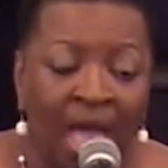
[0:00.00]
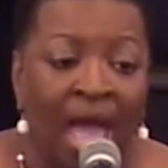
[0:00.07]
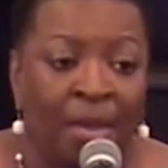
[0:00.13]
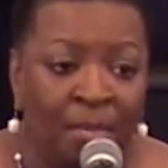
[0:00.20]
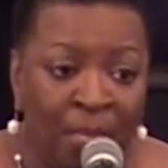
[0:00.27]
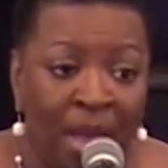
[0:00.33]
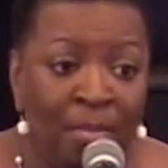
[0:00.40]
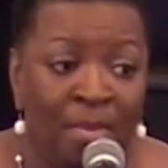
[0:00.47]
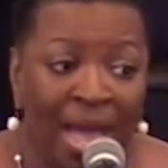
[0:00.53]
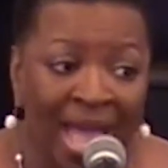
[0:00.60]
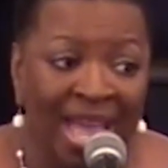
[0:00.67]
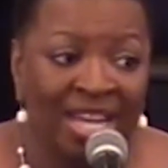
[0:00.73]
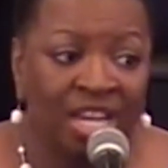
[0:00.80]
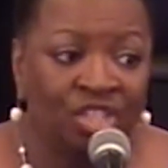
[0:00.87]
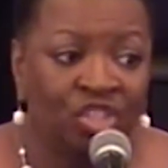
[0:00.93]
my
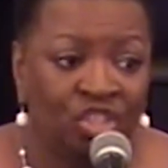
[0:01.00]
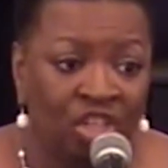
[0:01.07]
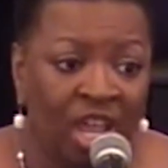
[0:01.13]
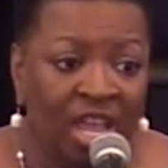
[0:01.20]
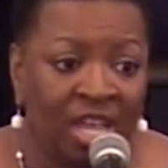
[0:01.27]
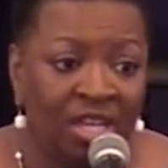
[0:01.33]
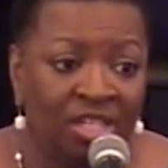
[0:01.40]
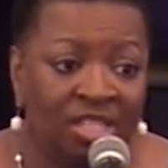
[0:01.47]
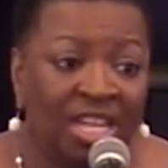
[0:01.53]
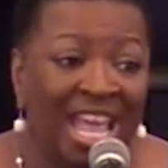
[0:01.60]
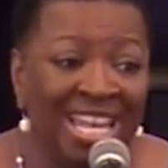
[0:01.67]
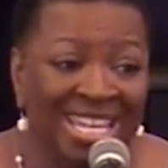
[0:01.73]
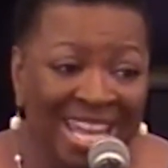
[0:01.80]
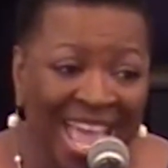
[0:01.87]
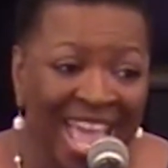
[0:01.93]
mind has changed,
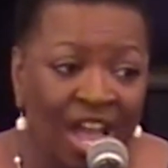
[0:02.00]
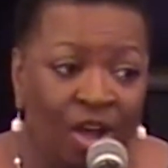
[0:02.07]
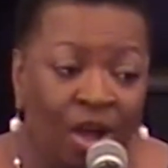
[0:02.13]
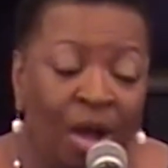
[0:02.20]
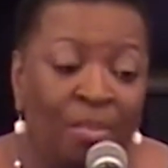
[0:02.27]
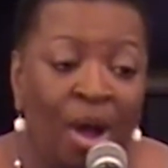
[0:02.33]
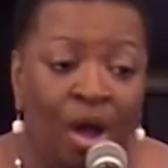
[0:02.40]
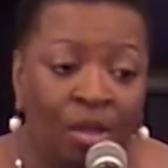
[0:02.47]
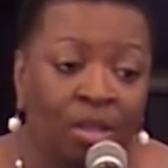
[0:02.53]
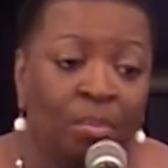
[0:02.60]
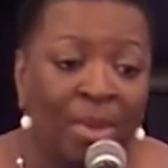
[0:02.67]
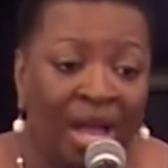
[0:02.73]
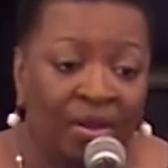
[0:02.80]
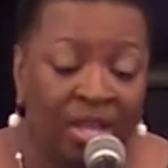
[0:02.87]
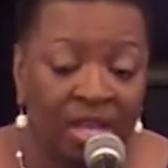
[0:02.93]
and now I'm all
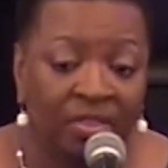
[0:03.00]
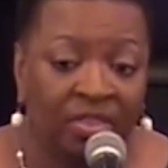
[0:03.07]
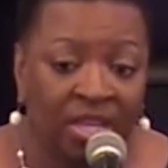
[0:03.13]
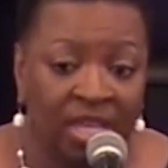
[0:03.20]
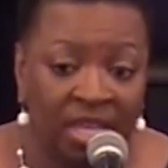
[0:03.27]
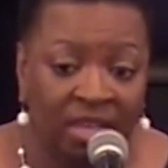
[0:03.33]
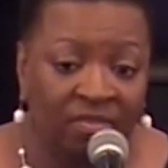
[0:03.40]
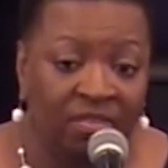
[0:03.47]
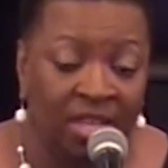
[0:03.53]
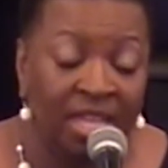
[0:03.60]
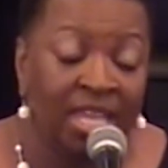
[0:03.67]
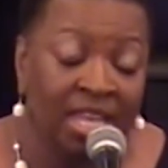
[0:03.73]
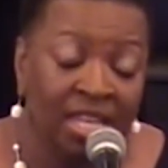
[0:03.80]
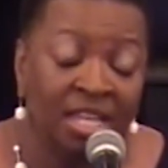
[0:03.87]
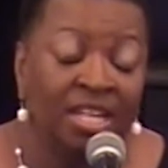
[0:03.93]
about healthy
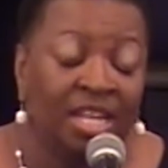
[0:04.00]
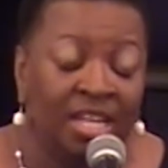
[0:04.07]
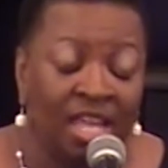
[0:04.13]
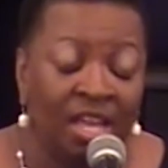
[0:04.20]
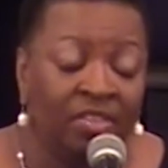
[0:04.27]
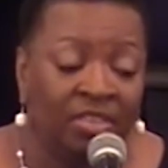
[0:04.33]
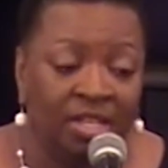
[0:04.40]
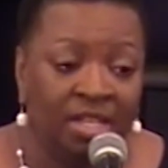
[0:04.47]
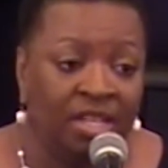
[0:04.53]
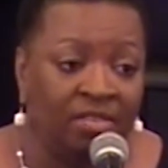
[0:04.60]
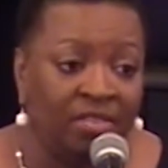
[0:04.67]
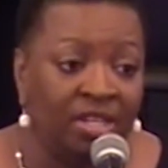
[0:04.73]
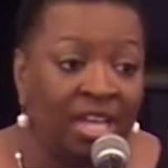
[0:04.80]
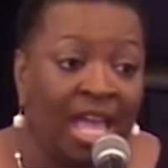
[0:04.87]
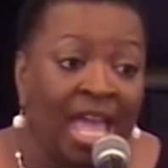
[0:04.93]
eating and healthy
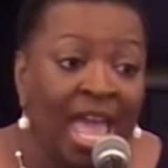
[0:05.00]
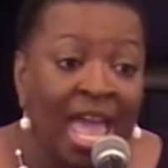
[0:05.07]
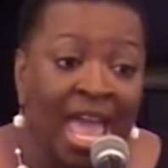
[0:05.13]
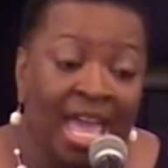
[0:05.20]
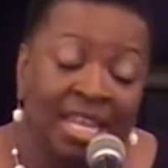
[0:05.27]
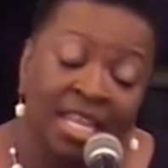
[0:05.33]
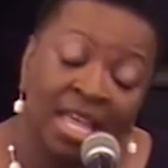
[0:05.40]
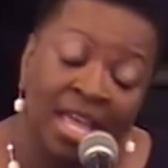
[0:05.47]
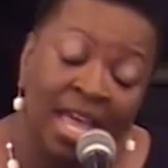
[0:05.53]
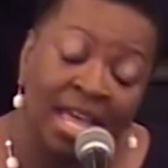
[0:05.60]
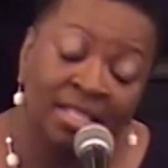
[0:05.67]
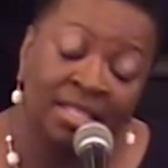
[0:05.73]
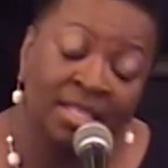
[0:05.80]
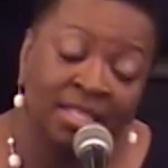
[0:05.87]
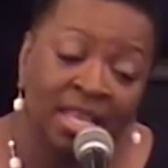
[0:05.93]
living. And
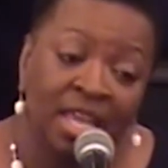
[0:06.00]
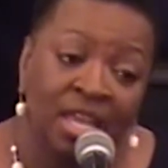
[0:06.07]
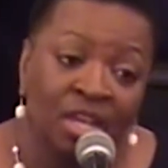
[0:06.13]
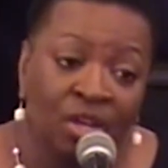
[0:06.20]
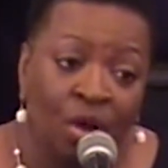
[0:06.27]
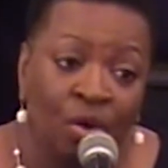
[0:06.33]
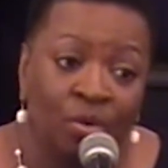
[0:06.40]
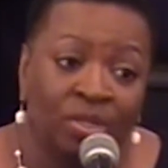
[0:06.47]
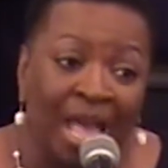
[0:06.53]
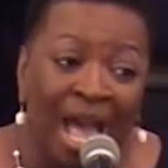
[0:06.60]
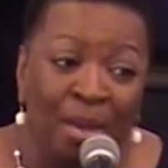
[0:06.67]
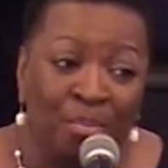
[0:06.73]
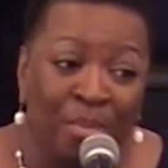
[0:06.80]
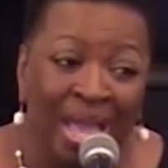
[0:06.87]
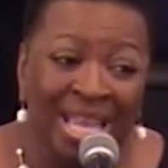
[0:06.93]
as the saying goes, I
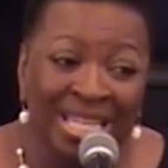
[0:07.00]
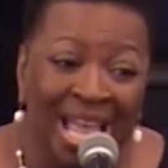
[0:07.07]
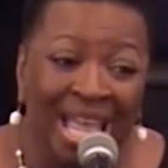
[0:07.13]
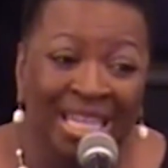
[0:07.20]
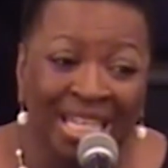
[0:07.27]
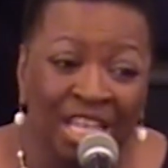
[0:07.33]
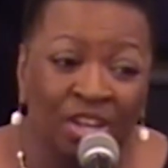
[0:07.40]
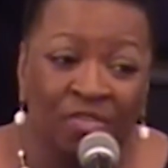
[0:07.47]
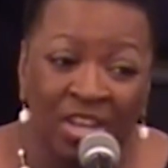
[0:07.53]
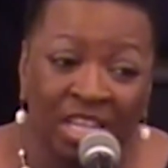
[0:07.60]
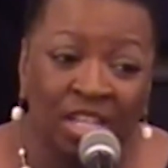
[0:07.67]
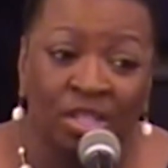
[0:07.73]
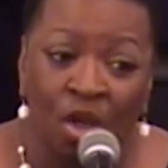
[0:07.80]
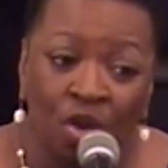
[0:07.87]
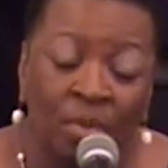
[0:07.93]
may not live any
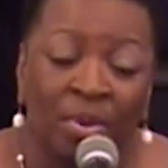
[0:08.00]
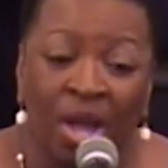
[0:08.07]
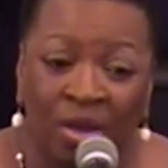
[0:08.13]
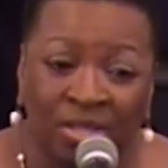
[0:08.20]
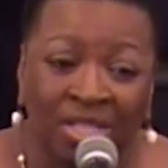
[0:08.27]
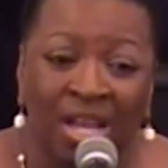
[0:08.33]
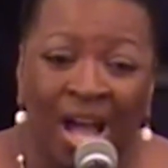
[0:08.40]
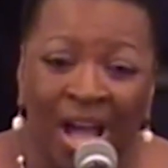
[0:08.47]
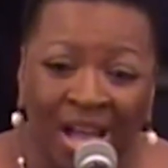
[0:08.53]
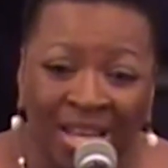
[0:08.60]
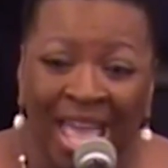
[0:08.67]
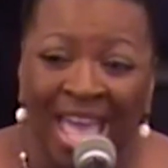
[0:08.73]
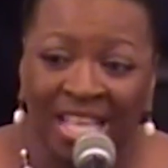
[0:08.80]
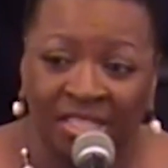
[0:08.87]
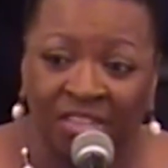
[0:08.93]
longer because God
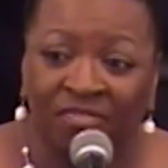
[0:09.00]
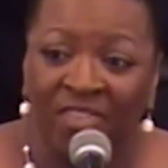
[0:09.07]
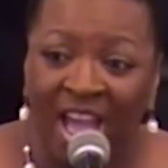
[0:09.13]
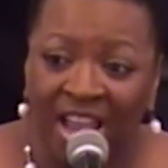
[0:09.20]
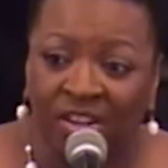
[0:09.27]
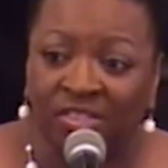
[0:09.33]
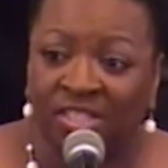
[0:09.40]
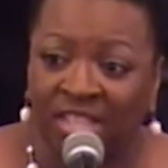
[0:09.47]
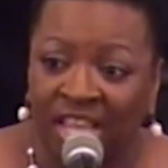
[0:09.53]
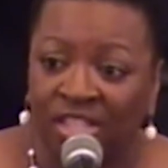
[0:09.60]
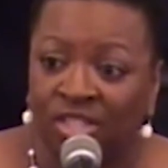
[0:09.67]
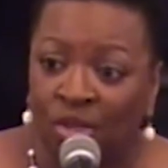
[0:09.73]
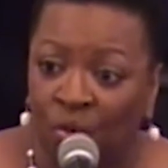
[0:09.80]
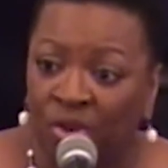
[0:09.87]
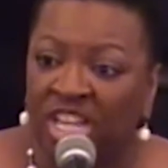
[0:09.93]
has the final
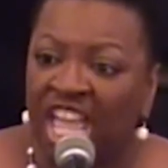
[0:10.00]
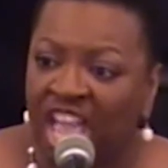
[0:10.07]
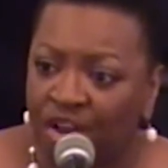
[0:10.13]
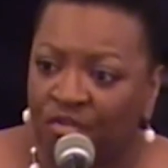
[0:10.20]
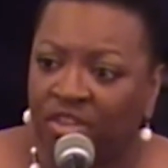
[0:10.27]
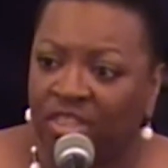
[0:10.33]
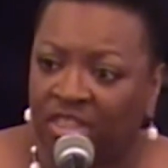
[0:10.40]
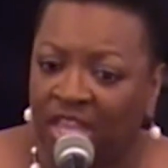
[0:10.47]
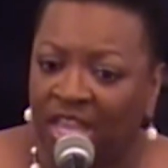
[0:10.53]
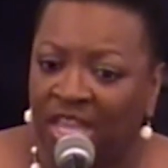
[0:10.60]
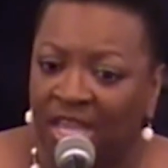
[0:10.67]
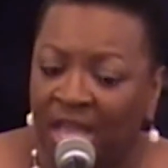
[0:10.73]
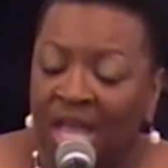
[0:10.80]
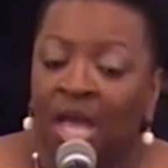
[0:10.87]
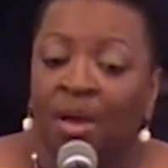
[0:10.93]
say-so in everything,
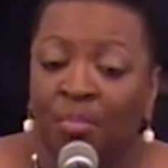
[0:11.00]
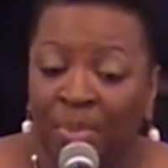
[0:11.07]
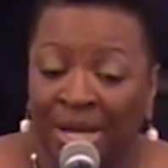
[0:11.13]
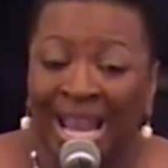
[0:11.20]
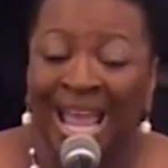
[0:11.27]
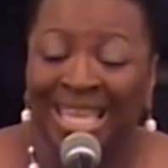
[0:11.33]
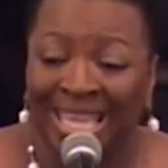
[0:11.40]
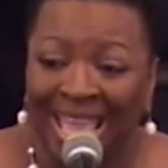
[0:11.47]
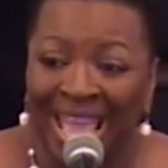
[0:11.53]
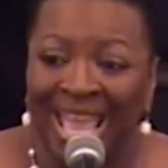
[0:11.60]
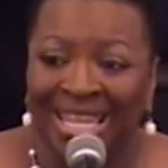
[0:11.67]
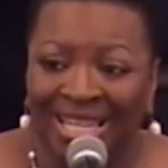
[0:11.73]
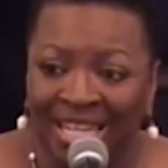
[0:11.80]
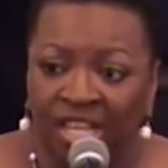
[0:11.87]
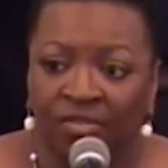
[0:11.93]
but I
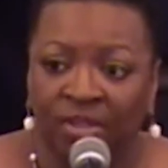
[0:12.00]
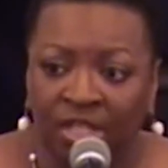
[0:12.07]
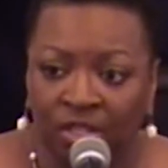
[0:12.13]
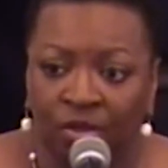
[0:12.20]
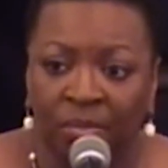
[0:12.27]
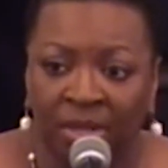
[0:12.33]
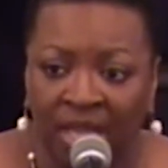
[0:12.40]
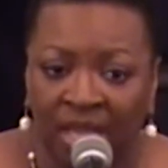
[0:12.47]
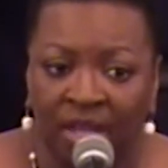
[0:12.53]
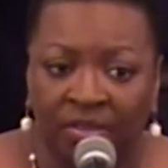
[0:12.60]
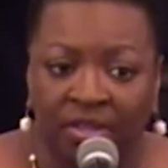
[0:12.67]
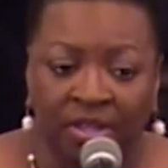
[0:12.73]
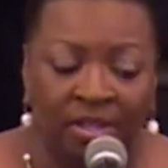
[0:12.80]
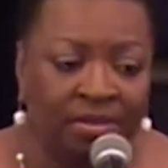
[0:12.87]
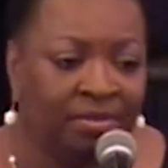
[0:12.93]
can live a little bit
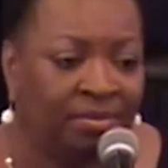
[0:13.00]
healthier.